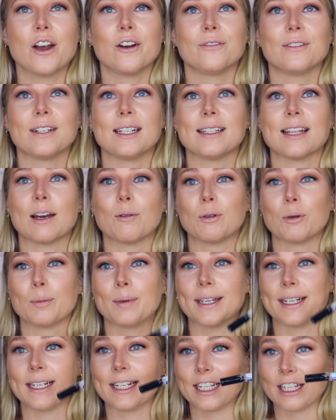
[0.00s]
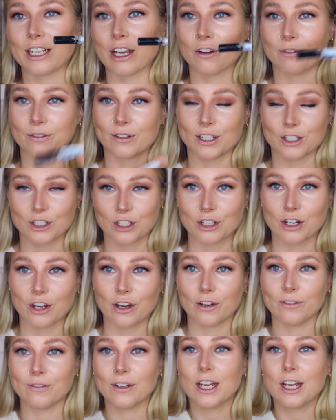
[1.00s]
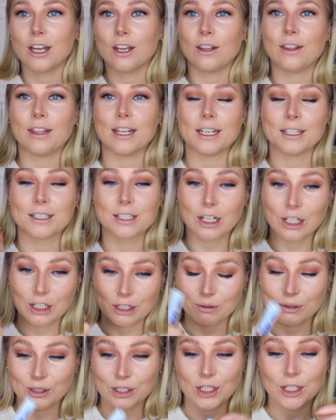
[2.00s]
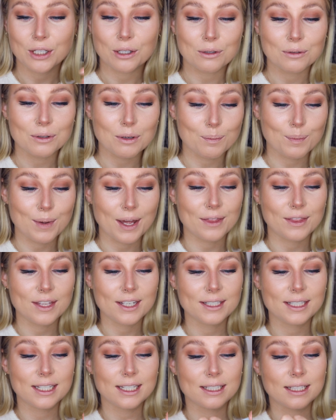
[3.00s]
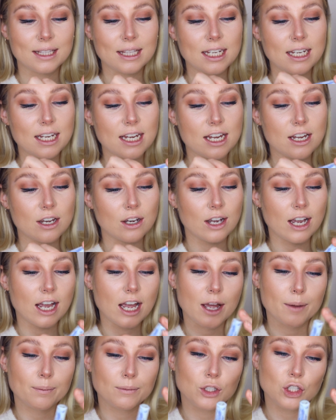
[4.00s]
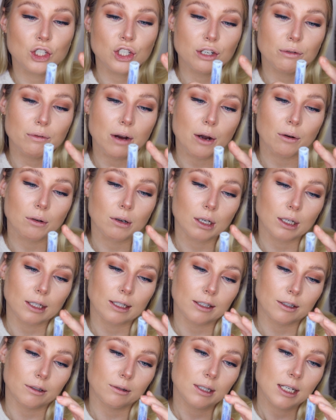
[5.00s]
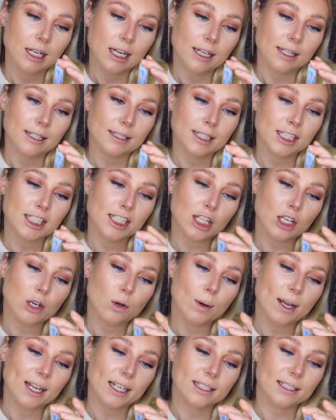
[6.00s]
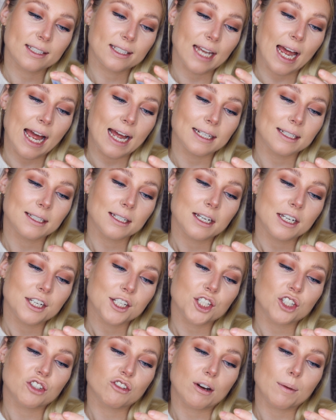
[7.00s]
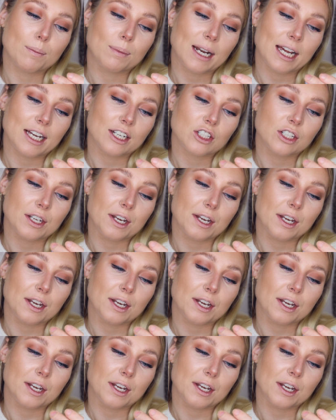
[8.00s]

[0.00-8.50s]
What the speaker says: Hopefully there will be an eco version of this glue soon, but this is the duo glue. This is the quick set strip lash